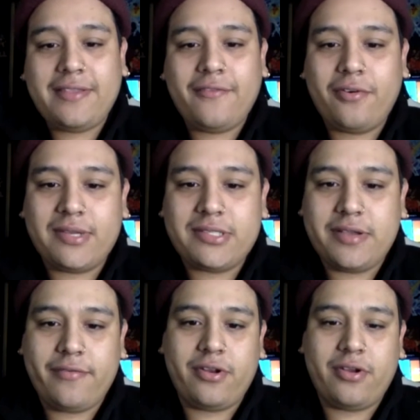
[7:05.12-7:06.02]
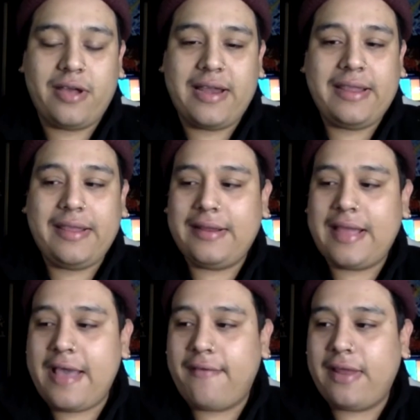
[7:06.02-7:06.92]
for myself. I didn't
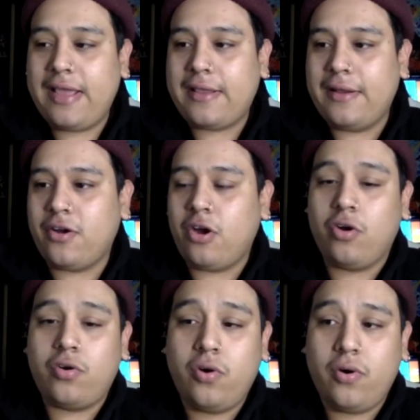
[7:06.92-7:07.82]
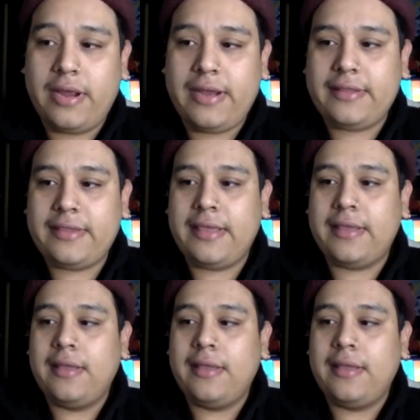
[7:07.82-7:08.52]
have like a goal or anything.